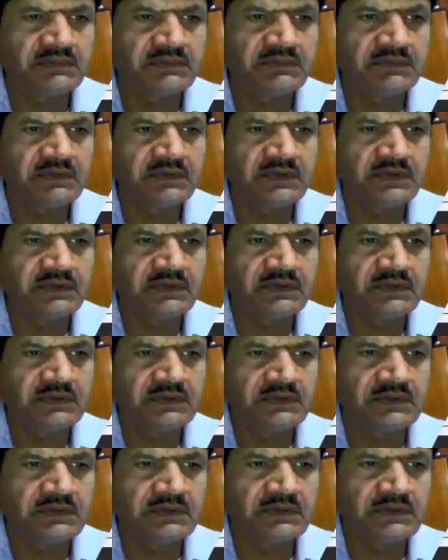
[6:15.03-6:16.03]
okay,
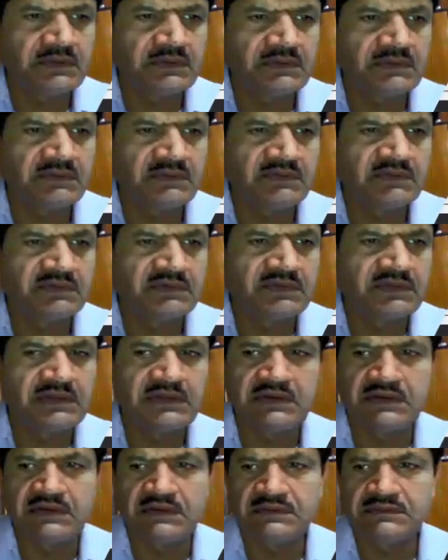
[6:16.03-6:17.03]
over there.